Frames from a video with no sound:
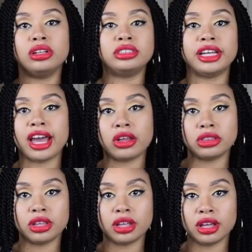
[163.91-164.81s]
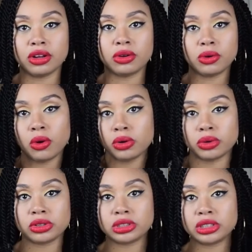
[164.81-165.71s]
take out the
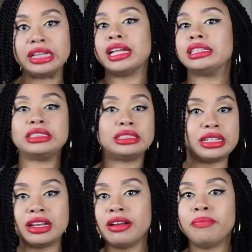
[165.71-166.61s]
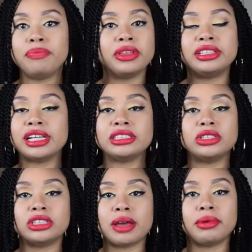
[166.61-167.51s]
cornrows. And that's, it takes
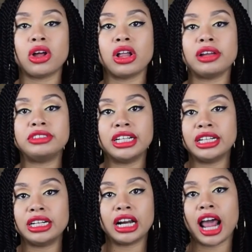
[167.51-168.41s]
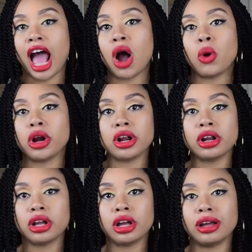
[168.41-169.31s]
no time at all. I've done it in an hour,
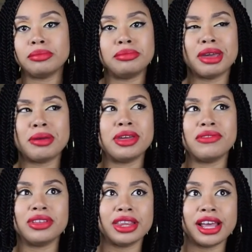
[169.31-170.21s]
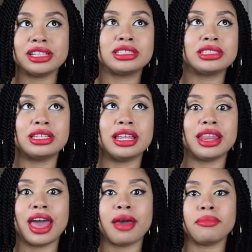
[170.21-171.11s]
um, maybe even less than
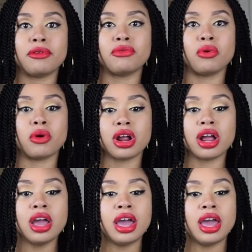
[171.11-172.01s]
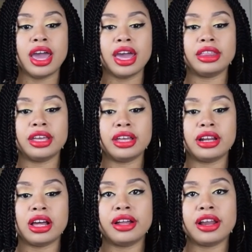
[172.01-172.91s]
that before. And
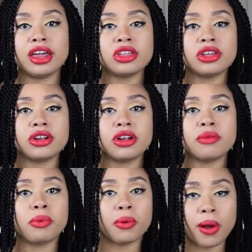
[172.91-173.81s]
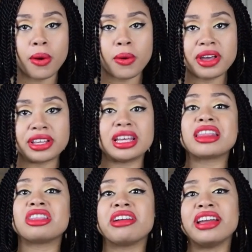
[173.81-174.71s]
then another pro is
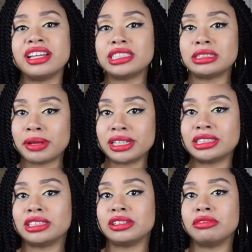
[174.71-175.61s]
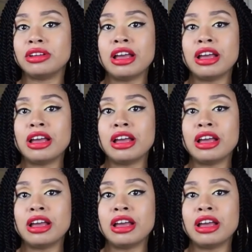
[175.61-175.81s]
that they're inexpensive.